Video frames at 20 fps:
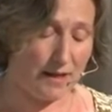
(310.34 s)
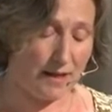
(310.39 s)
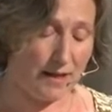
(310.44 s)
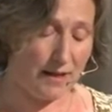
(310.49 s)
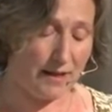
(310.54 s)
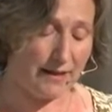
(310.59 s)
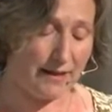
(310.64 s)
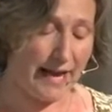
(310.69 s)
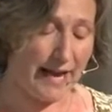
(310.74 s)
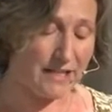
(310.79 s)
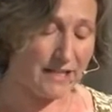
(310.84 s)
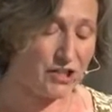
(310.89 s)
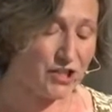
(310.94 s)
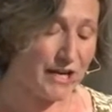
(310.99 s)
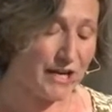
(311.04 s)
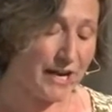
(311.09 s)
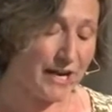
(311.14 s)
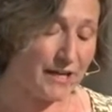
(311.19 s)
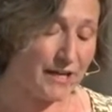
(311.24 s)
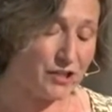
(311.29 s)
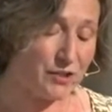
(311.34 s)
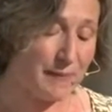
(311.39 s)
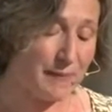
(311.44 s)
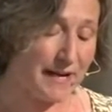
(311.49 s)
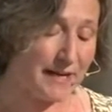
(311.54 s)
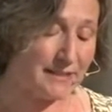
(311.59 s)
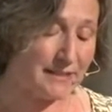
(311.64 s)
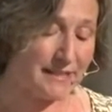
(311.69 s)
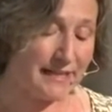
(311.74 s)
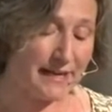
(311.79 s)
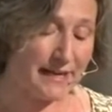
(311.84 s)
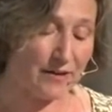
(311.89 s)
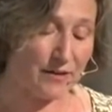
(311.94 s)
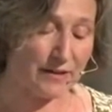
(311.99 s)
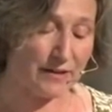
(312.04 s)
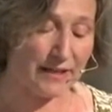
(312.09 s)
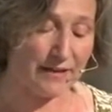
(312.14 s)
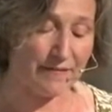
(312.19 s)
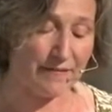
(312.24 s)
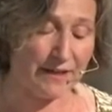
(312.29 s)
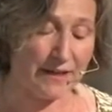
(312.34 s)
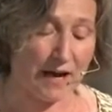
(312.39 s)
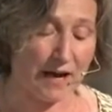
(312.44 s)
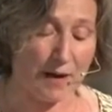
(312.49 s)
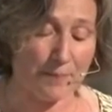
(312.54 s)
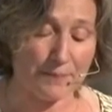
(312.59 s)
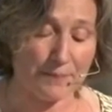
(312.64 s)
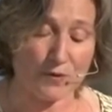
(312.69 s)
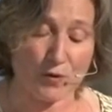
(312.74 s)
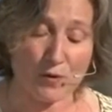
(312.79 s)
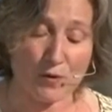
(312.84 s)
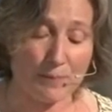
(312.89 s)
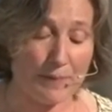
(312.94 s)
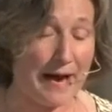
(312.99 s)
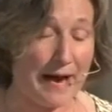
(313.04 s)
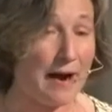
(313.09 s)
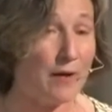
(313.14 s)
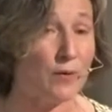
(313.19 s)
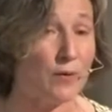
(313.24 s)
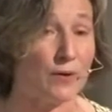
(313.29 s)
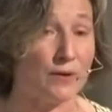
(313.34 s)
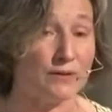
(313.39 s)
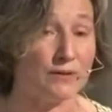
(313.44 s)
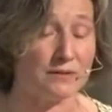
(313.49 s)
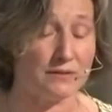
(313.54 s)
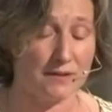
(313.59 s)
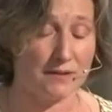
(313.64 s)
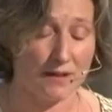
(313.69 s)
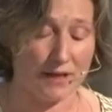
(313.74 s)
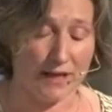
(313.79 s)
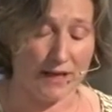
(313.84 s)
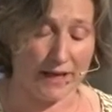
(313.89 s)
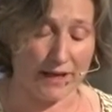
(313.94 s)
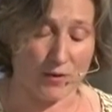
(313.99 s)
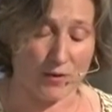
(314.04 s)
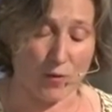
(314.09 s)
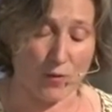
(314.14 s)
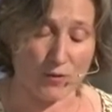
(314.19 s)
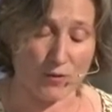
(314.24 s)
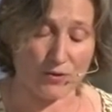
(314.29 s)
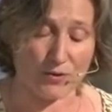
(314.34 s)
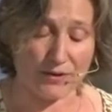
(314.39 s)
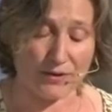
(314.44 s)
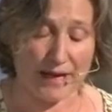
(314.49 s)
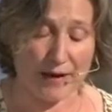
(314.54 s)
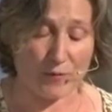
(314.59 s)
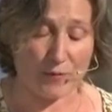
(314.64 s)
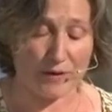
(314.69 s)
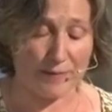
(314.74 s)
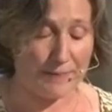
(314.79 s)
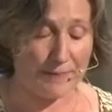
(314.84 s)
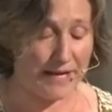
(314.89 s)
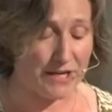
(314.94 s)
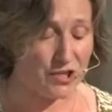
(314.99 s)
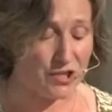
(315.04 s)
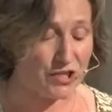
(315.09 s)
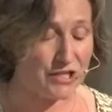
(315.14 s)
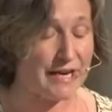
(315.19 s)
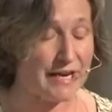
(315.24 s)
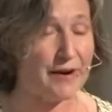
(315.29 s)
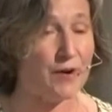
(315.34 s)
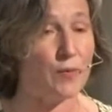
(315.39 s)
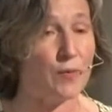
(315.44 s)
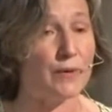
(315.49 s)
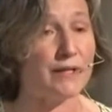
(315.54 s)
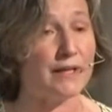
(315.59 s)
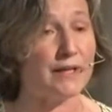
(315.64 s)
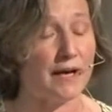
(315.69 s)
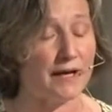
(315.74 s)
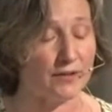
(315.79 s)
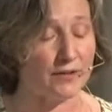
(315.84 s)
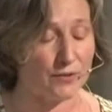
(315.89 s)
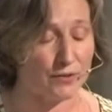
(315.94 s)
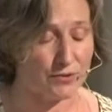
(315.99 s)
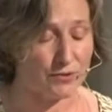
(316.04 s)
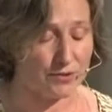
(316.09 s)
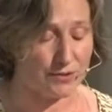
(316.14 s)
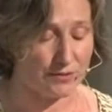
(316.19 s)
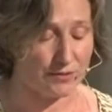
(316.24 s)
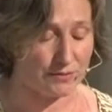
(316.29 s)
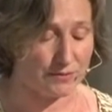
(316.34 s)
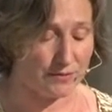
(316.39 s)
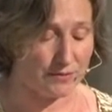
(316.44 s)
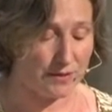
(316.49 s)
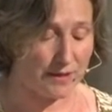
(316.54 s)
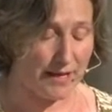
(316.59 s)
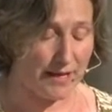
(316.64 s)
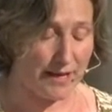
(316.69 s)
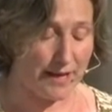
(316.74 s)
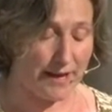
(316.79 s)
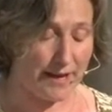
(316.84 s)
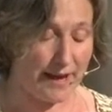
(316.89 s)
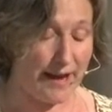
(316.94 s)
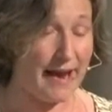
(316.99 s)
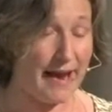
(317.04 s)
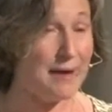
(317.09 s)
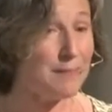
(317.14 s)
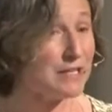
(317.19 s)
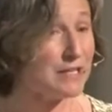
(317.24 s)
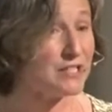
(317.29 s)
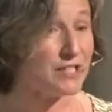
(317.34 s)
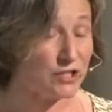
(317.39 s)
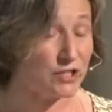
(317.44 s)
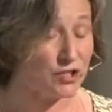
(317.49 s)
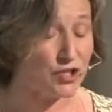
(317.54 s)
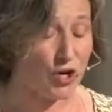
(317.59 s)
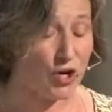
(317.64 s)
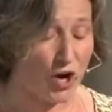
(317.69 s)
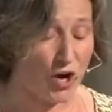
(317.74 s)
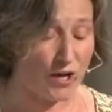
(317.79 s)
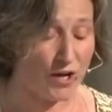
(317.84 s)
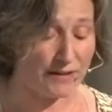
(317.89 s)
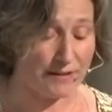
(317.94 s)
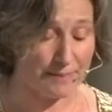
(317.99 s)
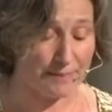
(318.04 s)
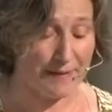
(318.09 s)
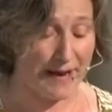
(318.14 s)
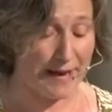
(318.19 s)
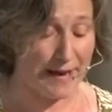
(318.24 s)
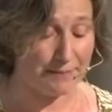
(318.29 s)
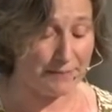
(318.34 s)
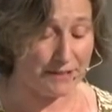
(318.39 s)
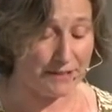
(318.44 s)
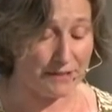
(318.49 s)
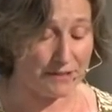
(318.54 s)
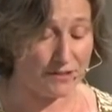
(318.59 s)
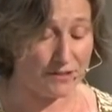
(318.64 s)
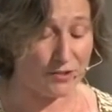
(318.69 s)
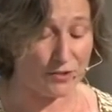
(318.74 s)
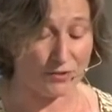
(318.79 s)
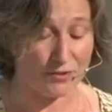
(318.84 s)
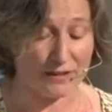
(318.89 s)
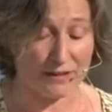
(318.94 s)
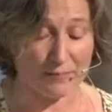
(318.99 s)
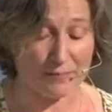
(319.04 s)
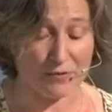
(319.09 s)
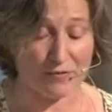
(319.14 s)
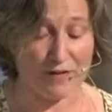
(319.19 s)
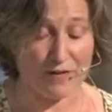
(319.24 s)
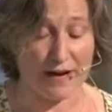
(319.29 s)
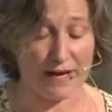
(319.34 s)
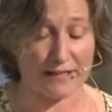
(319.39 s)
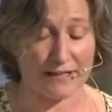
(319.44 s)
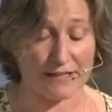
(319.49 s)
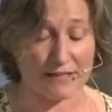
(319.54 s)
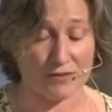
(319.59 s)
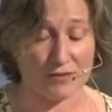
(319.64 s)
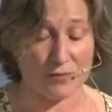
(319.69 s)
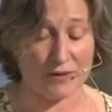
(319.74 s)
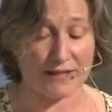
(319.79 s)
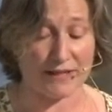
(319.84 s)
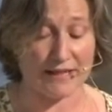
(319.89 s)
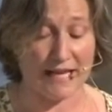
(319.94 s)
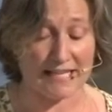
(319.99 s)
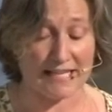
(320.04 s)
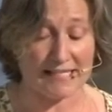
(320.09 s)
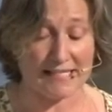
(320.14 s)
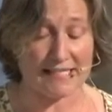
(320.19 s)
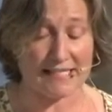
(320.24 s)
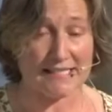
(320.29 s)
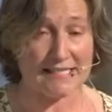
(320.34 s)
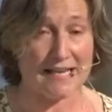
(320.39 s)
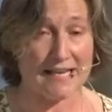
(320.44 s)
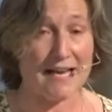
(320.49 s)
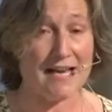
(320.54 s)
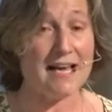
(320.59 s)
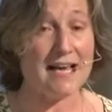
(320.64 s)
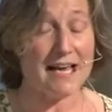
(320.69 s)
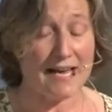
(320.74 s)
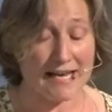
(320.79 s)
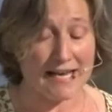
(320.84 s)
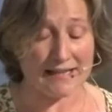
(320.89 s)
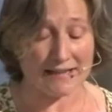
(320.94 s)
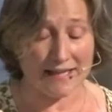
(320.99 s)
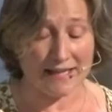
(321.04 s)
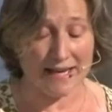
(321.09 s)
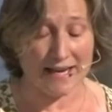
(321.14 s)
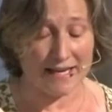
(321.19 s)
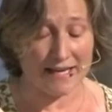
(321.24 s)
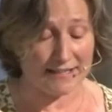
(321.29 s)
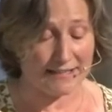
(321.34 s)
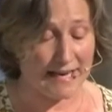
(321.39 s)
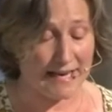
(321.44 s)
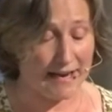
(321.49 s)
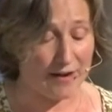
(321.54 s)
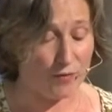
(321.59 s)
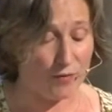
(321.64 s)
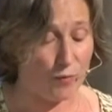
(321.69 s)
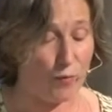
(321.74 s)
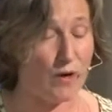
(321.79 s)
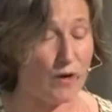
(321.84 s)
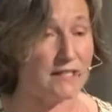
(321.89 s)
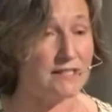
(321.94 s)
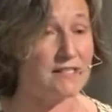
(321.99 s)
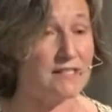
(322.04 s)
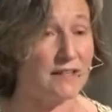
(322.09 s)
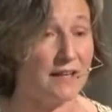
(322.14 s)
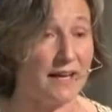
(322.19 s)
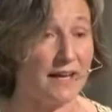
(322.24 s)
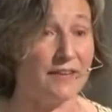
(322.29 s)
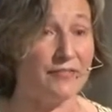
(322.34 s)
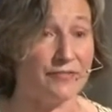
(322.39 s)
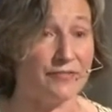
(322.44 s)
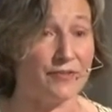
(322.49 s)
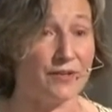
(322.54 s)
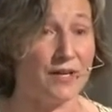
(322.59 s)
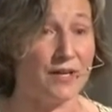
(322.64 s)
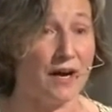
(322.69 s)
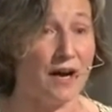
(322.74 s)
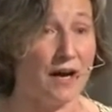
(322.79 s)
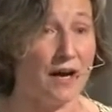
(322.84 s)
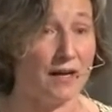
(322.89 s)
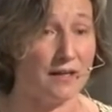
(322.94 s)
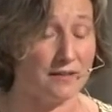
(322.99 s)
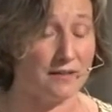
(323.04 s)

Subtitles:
That change may entail giving up your power in order that we may share with others. Amos and John the Baptist certainly provide us with lessons in laying down one's life for God.